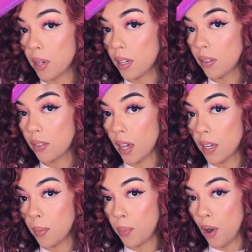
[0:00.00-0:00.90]
gonna
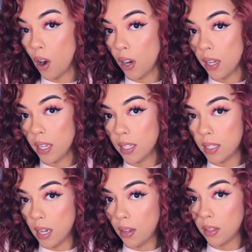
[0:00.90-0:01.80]
kind of part
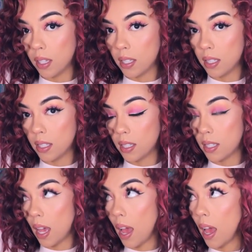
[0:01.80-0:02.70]
it down the
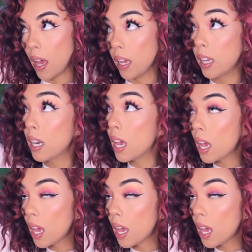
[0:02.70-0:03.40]
side.